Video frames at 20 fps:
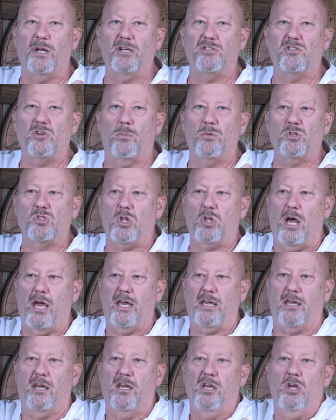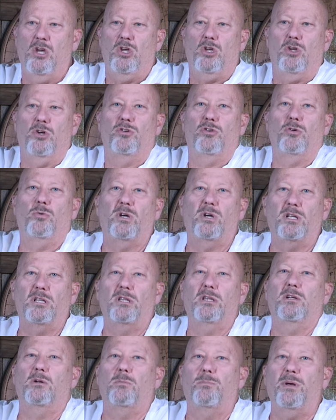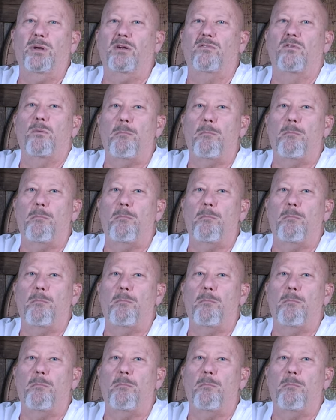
It's almost like you're doing a little bit of a